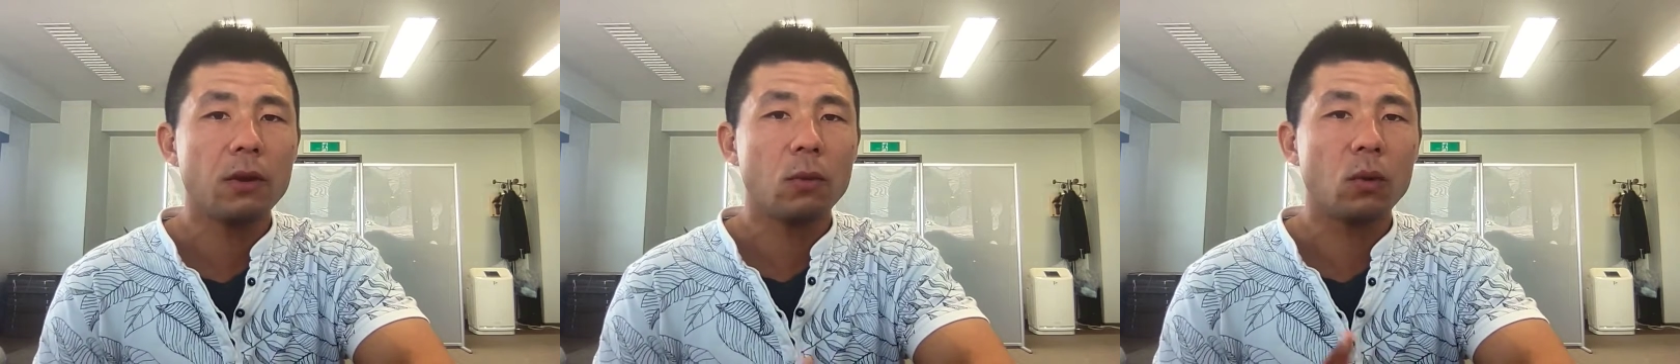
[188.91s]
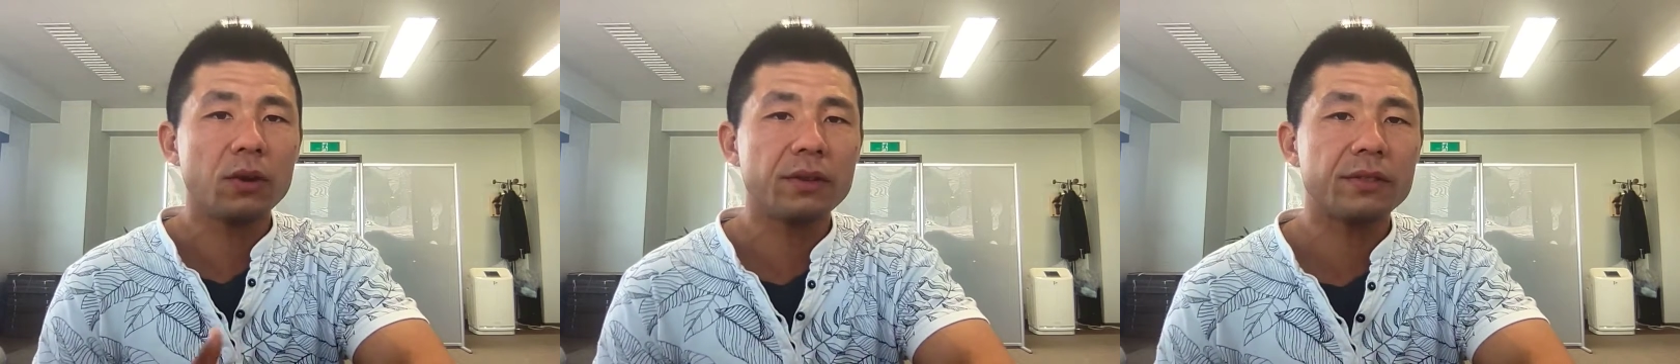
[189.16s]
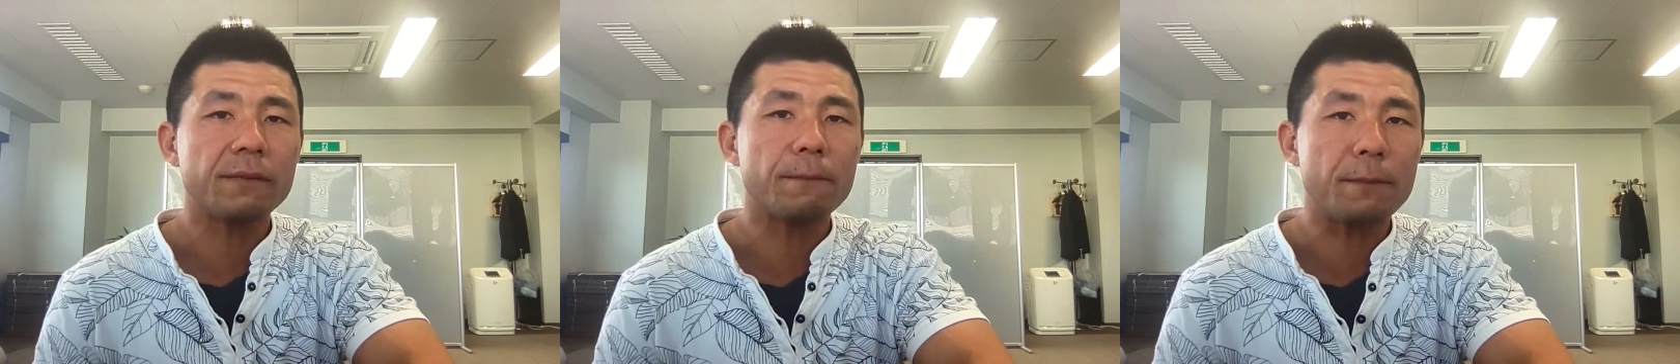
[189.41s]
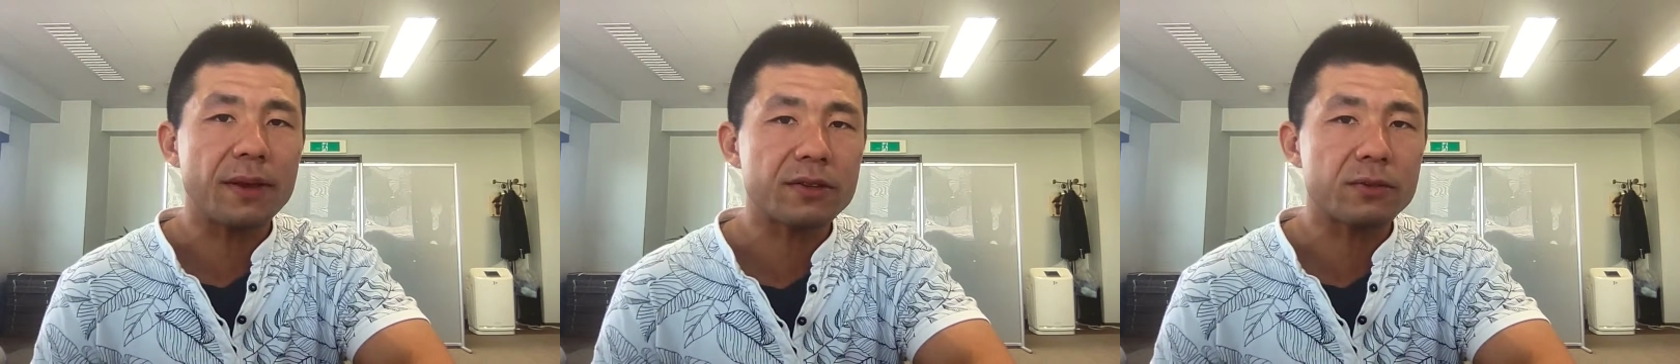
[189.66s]
what is the
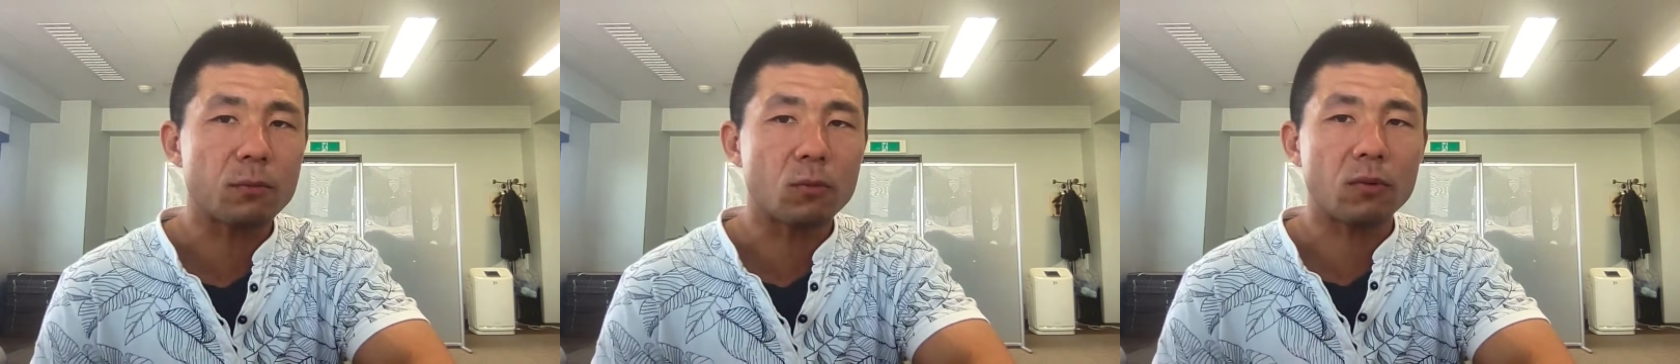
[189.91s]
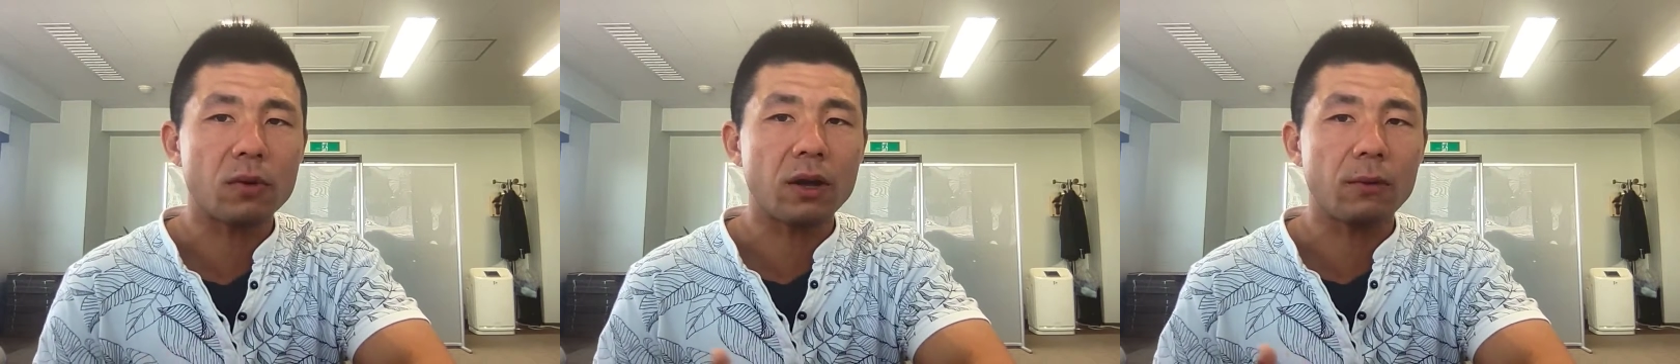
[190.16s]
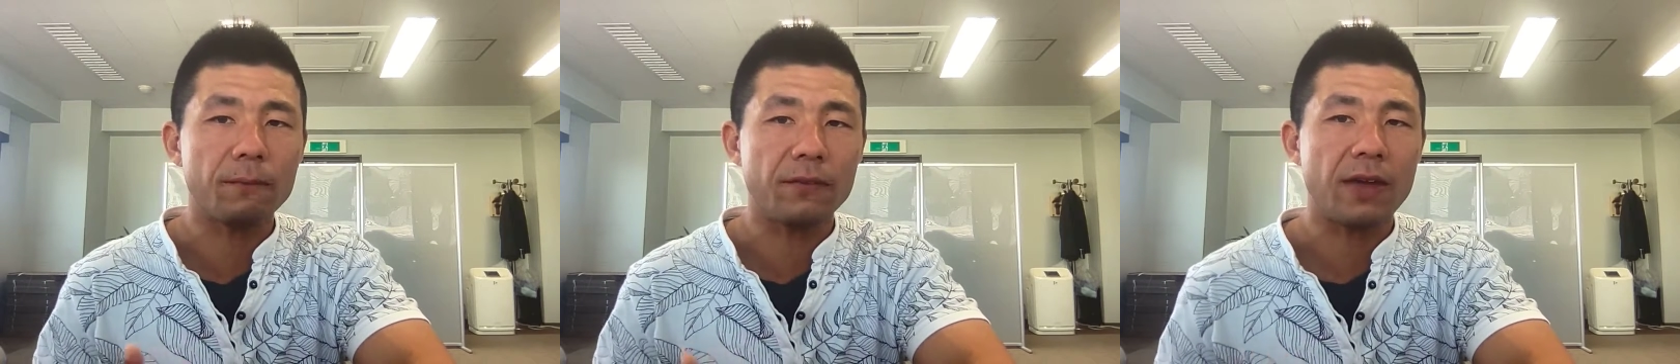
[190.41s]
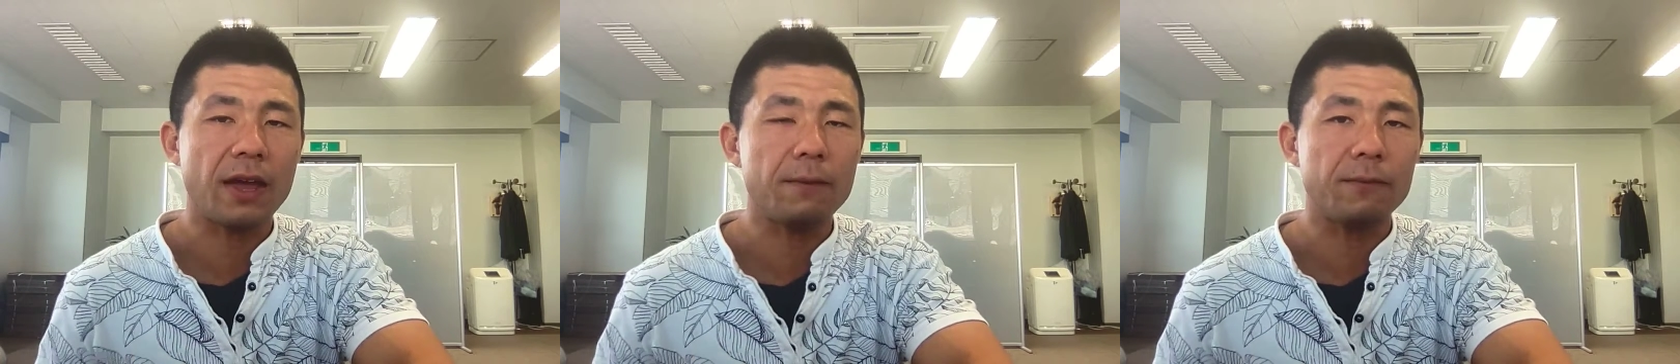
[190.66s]
best moral
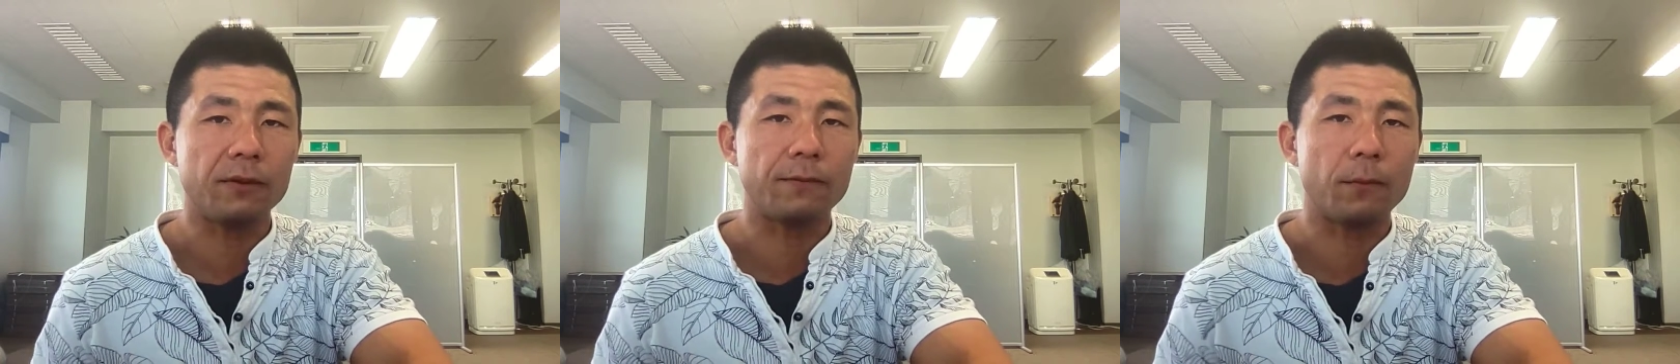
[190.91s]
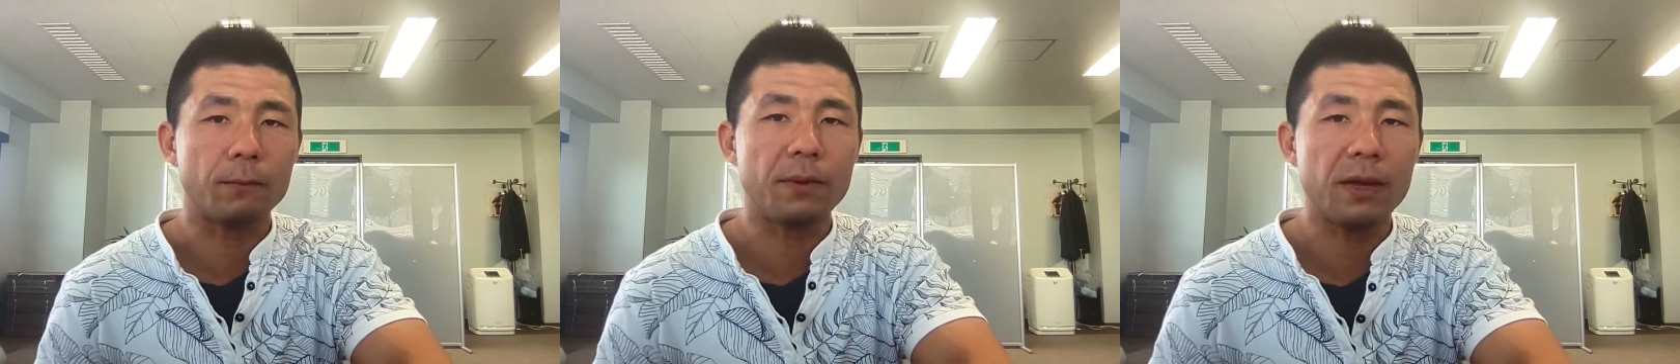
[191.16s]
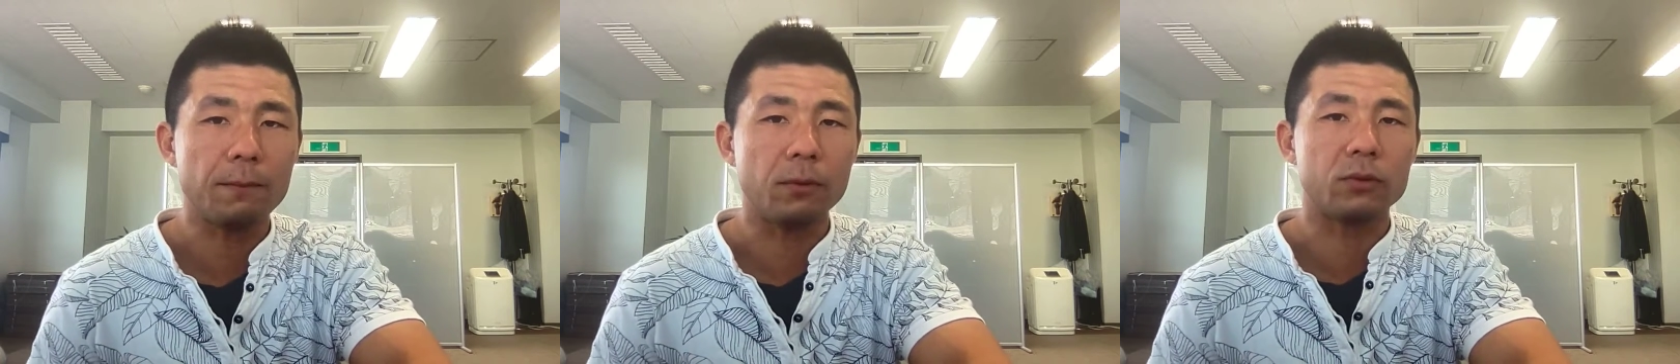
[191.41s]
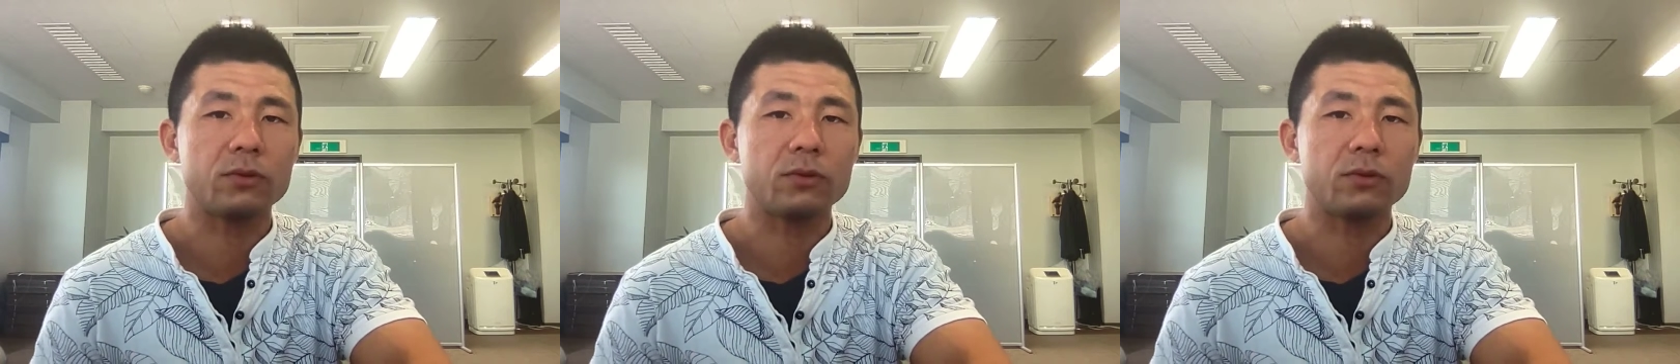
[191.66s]
behavior for people